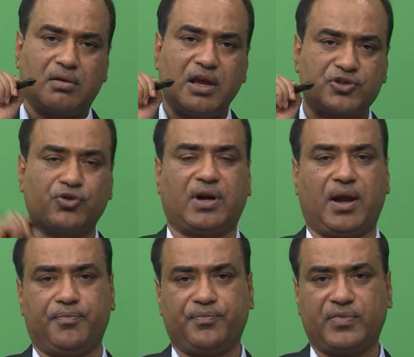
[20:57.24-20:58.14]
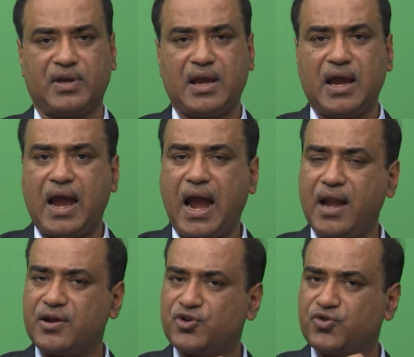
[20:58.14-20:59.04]
histogram
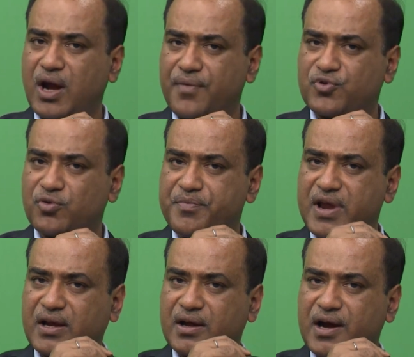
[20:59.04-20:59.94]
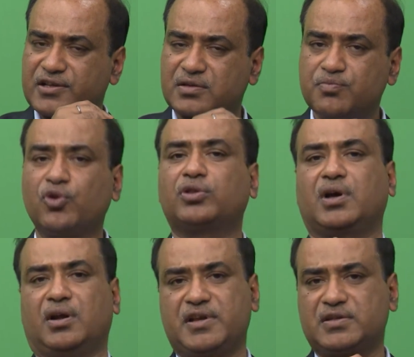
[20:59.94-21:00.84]
and you have to make a smooth
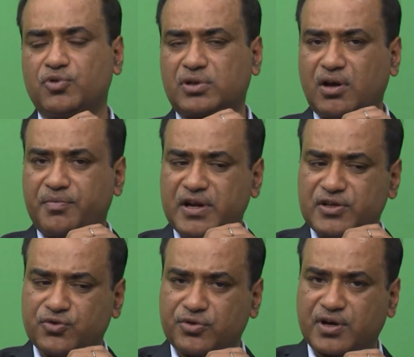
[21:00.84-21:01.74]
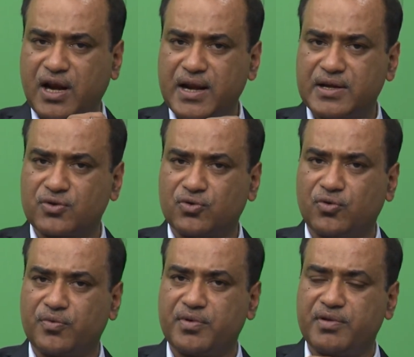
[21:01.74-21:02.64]
curve. A smooth curve means you try
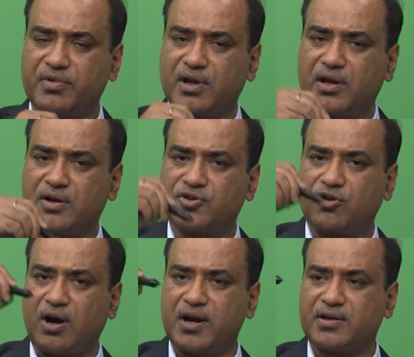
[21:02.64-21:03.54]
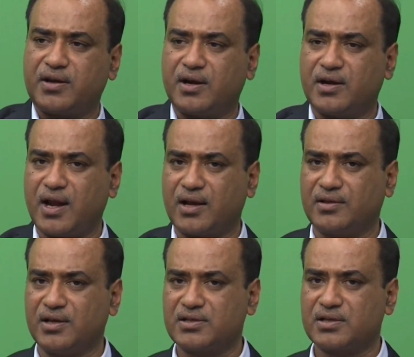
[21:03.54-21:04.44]
to draw it here like
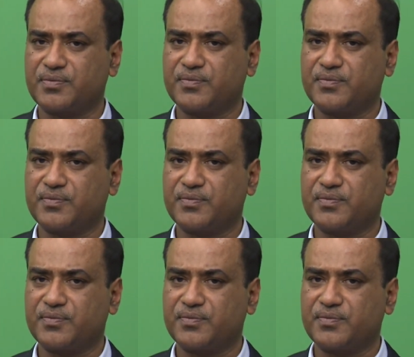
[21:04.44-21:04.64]
this